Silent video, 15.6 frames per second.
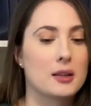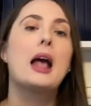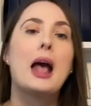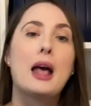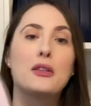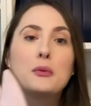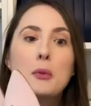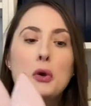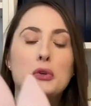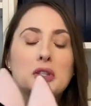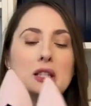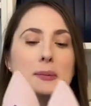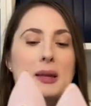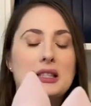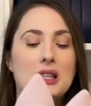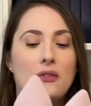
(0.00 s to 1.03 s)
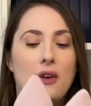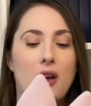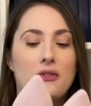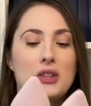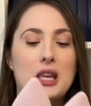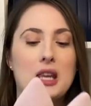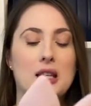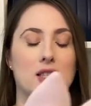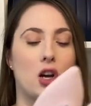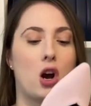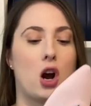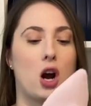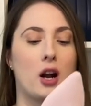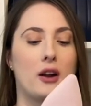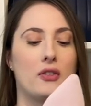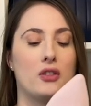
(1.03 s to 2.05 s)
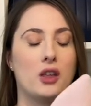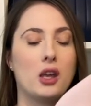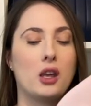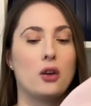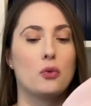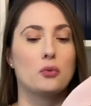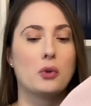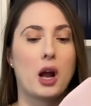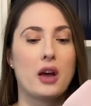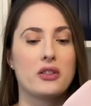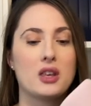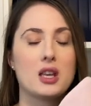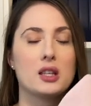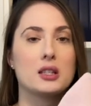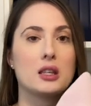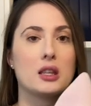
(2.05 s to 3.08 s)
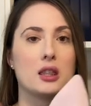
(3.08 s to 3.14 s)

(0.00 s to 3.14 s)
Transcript: And the most expensive of these are the Rothys.